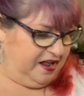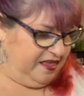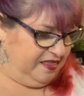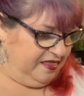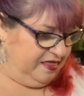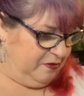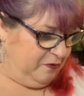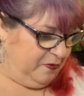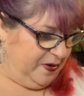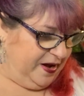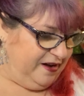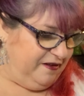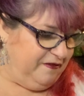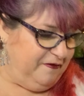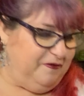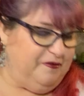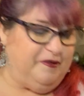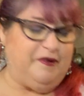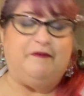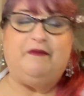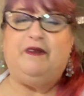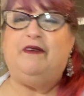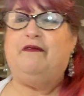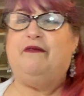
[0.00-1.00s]
and waiting
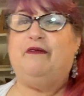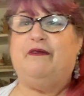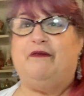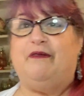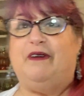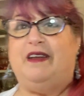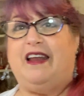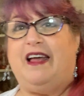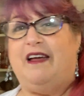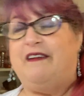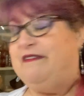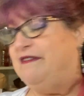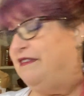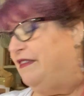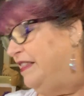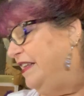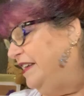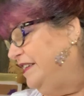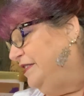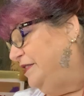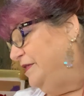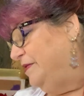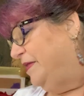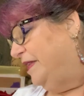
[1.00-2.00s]
for me for when I feel
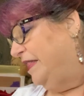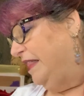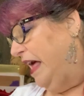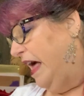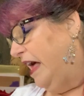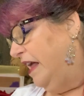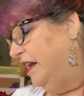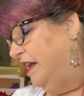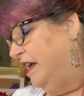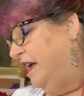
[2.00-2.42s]
like doing that.